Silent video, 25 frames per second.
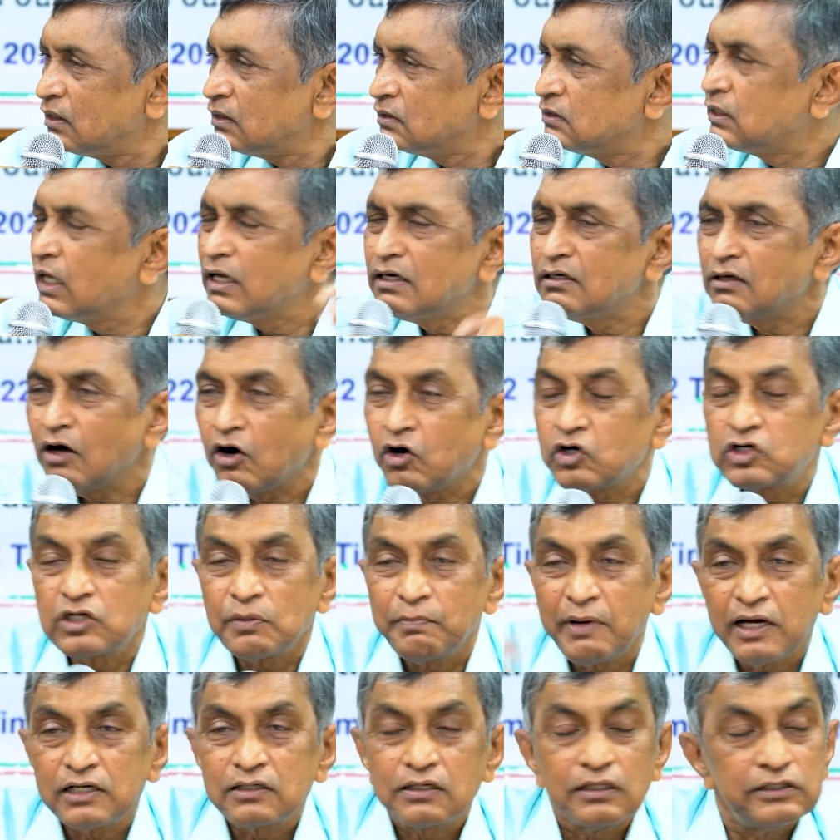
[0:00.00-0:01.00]
Then
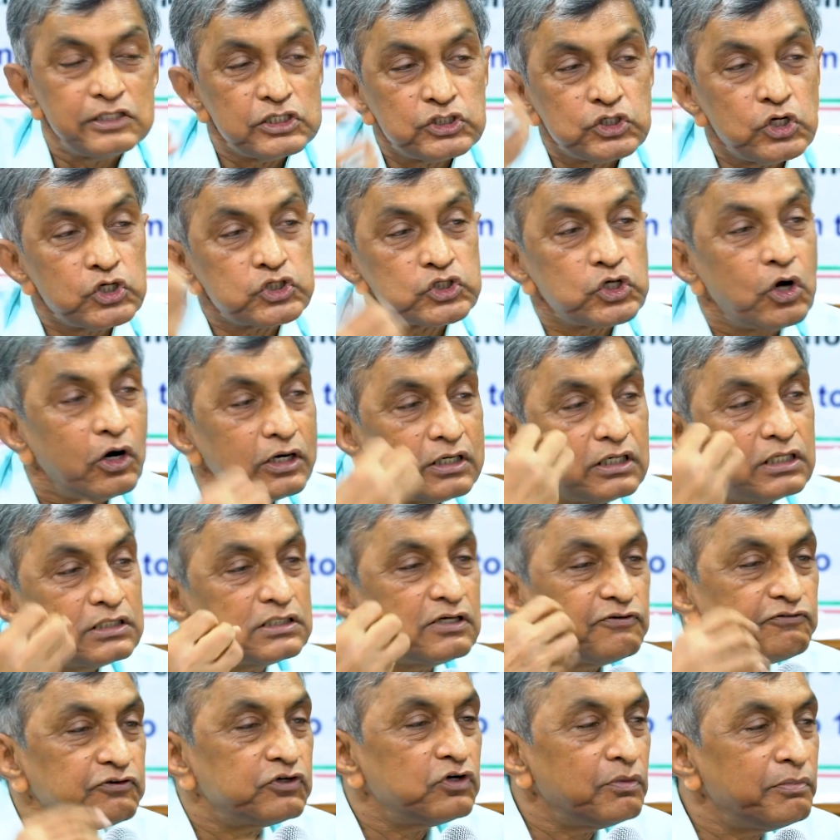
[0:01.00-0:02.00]
automatically there's no shortage
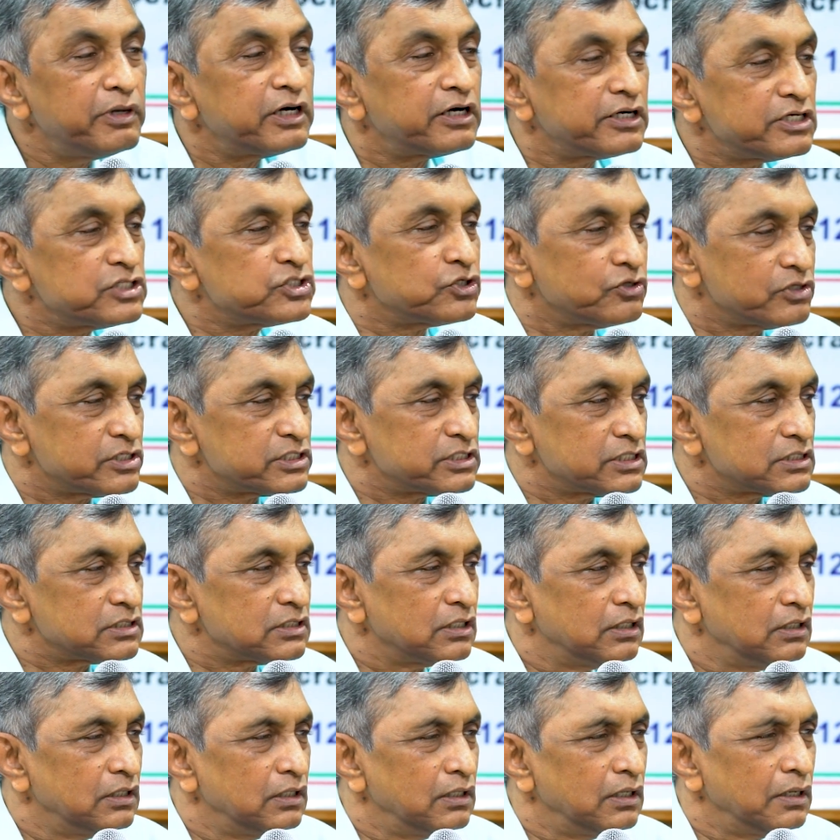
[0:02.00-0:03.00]
of human
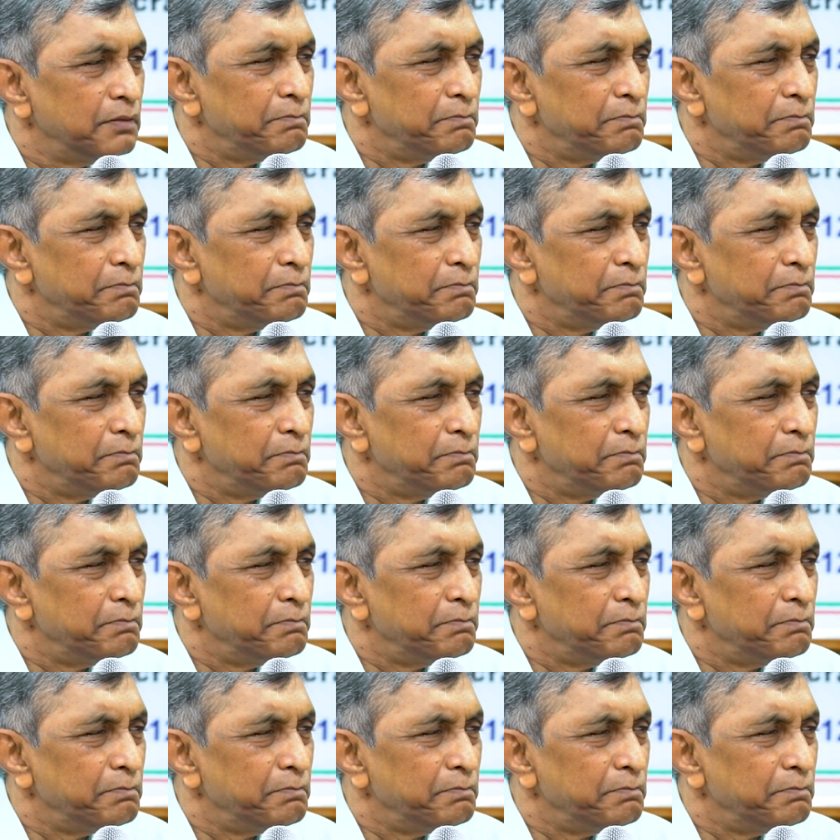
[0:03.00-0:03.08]
resources.